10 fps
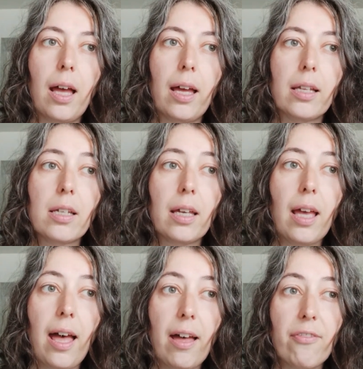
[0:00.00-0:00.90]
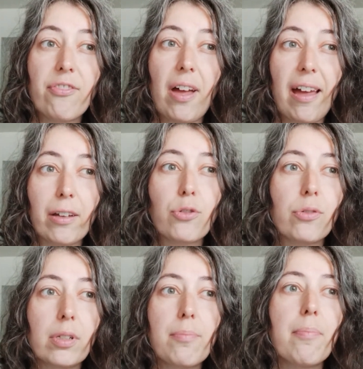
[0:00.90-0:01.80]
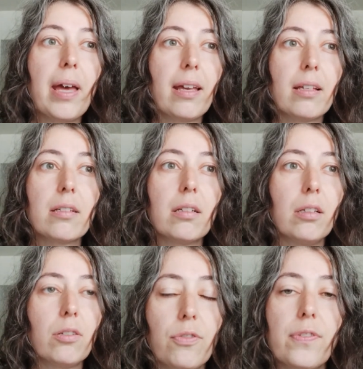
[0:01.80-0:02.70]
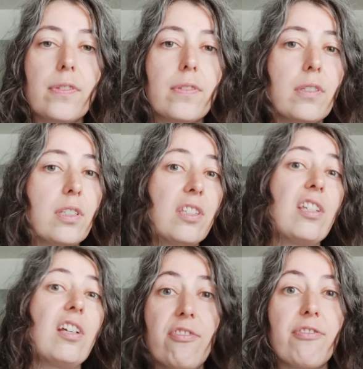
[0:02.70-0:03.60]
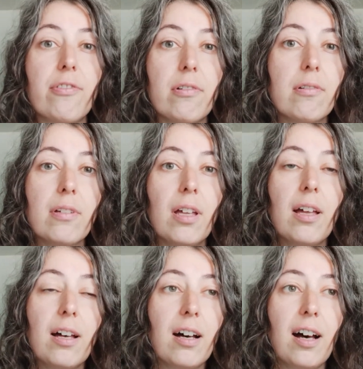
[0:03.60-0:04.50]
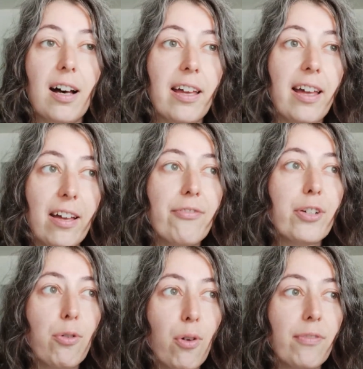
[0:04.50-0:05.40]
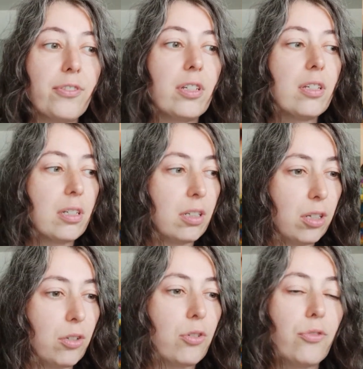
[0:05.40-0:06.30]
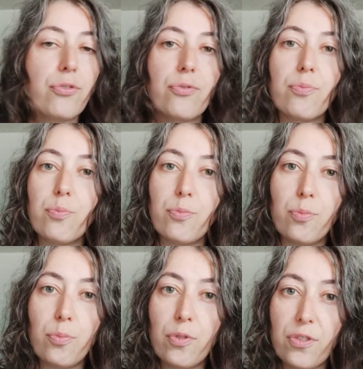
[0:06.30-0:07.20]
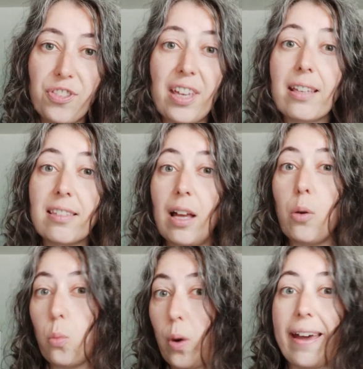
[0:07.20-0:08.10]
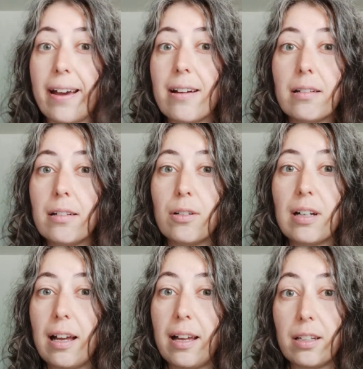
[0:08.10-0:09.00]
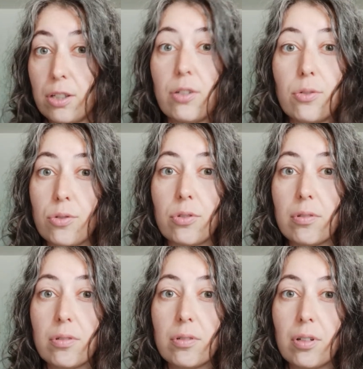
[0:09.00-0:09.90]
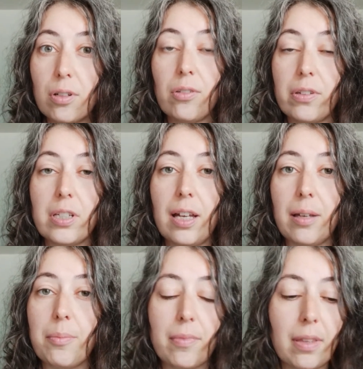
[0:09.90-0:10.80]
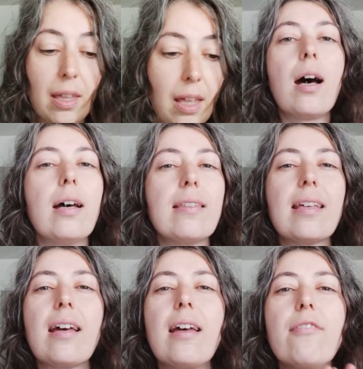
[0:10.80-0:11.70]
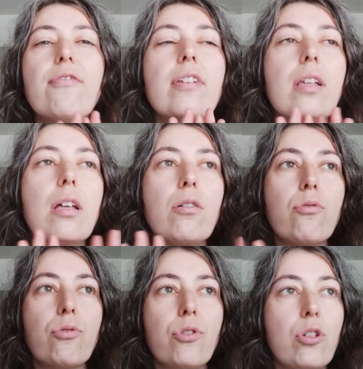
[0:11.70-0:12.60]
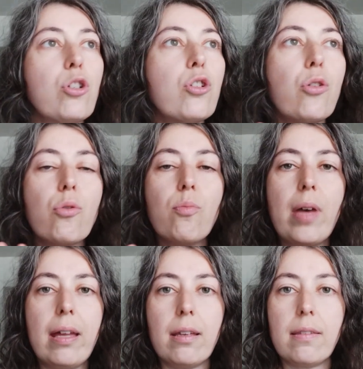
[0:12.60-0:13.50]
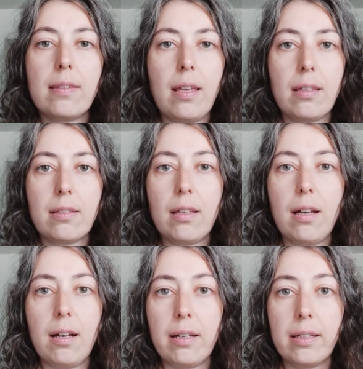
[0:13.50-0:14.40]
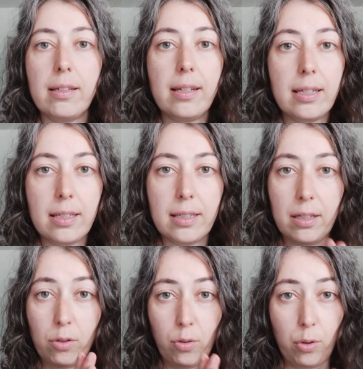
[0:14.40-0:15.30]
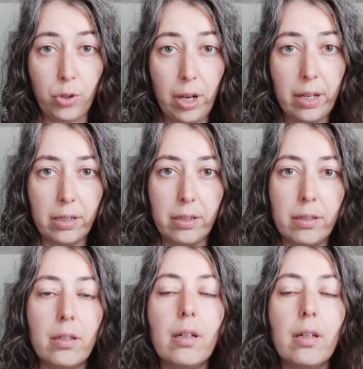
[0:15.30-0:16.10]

And I have actually made a of stuff. I have crafted a lot of things I wear and use all the time. I think I have loads too many things I knitted and crocheted.